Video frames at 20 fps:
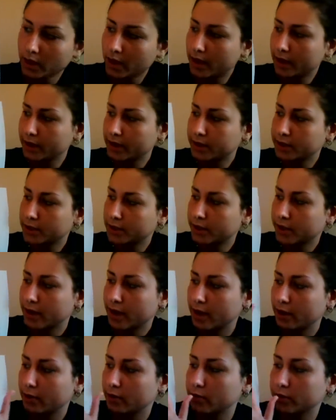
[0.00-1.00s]
and each of the
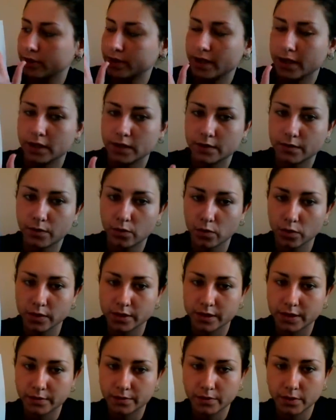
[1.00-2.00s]
categories has 4
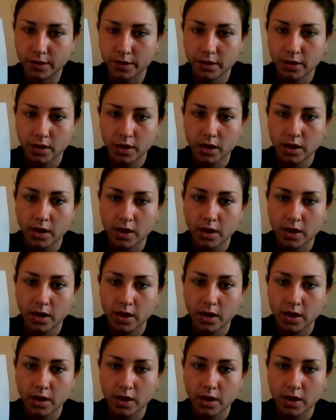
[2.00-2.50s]
different